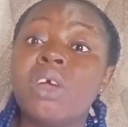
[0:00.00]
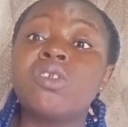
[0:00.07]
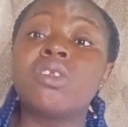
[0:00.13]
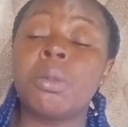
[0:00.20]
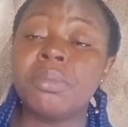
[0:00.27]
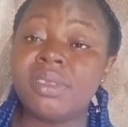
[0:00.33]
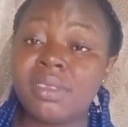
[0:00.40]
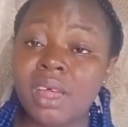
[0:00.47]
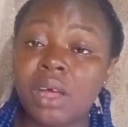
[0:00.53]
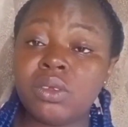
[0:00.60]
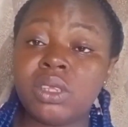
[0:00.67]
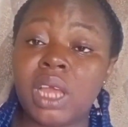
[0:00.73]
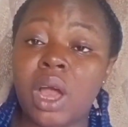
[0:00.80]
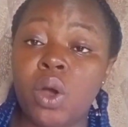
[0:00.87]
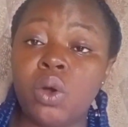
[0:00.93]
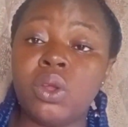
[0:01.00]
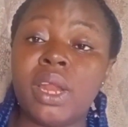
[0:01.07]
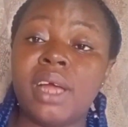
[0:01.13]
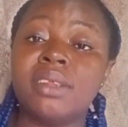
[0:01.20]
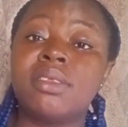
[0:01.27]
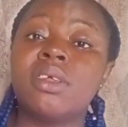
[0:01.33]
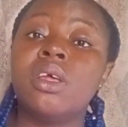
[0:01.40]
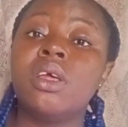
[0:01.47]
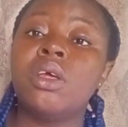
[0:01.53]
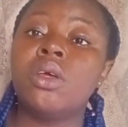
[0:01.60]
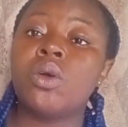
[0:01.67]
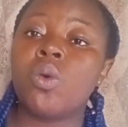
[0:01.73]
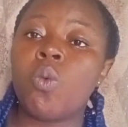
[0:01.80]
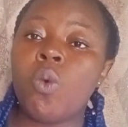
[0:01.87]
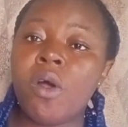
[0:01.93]
Some sell their own at
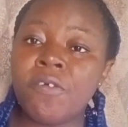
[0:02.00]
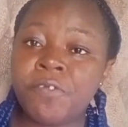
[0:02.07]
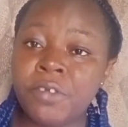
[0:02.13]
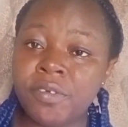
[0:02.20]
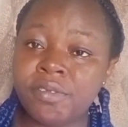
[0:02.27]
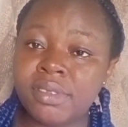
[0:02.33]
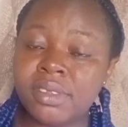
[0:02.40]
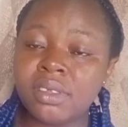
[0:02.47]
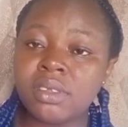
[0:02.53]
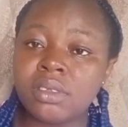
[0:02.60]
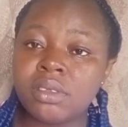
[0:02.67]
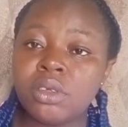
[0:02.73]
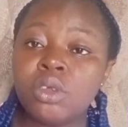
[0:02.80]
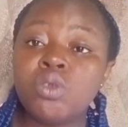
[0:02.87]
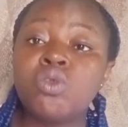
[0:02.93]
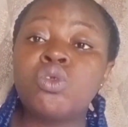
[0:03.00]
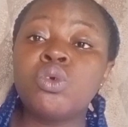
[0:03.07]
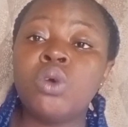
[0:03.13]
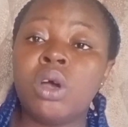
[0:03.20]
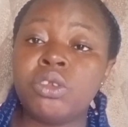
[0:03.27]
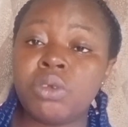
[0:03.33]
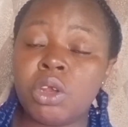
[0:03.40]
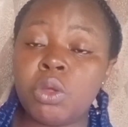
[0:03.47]
150, 200.